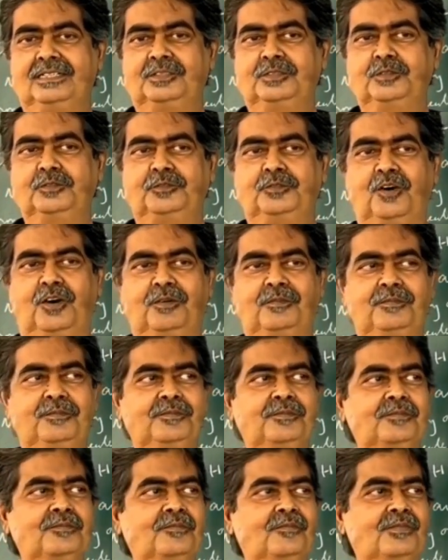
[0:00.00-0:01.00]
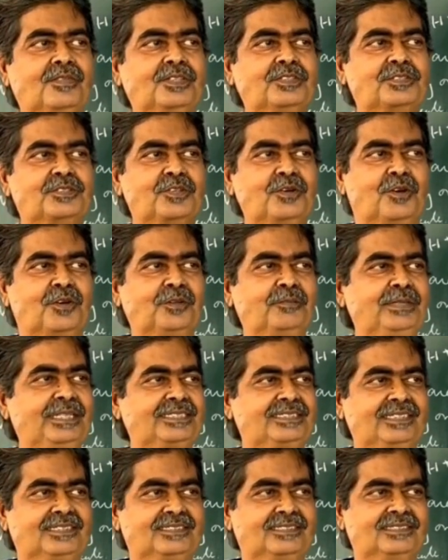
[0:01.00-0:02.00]
to form strong
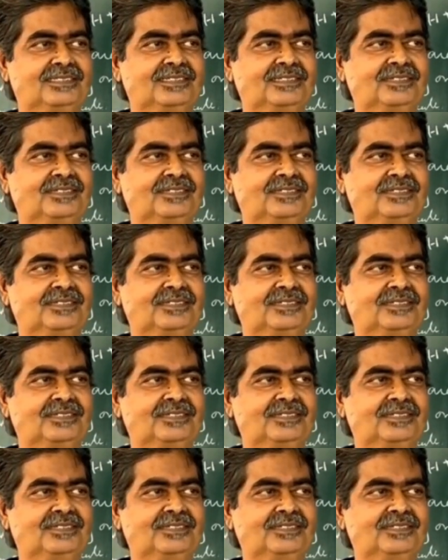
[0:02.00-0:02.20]
bases.